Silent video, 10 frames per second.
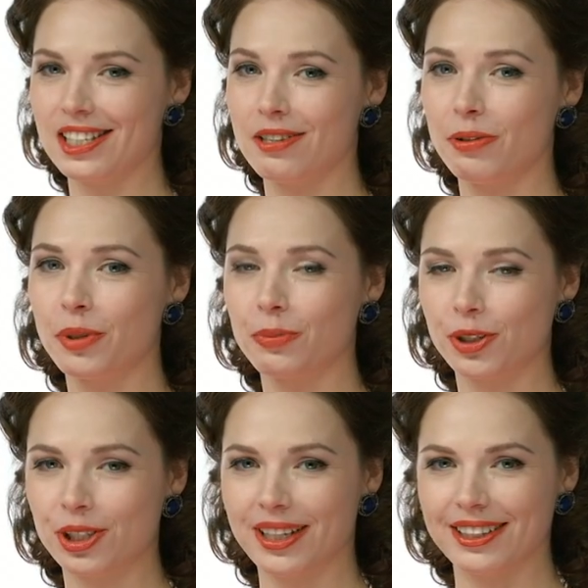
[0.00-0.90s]
If you
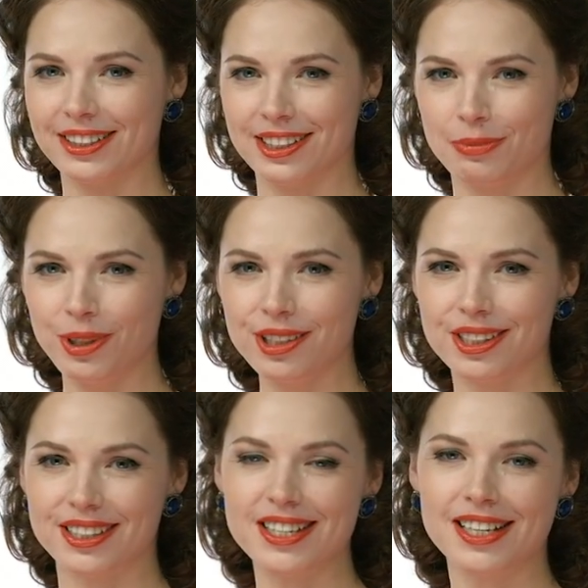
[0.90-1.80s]
prefer
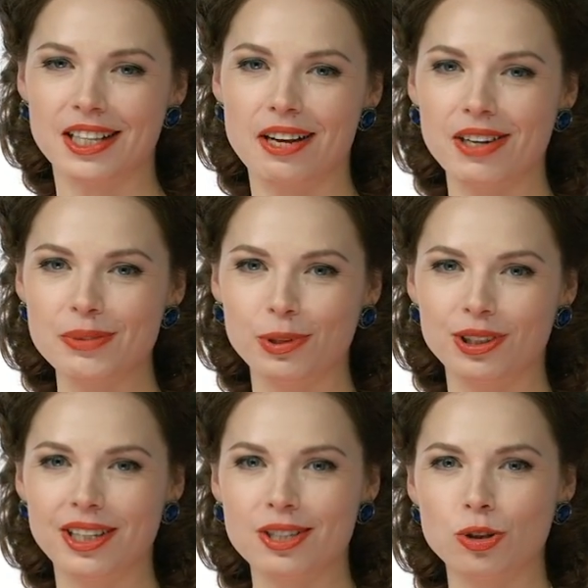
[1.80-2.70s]
destroyers, a special
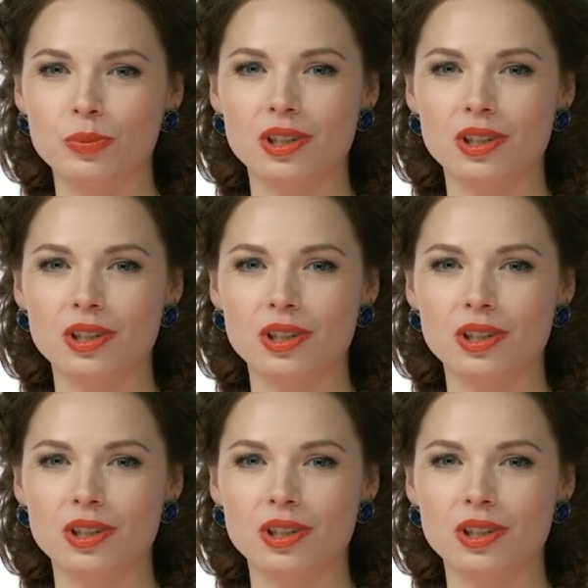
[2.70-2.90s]
thread of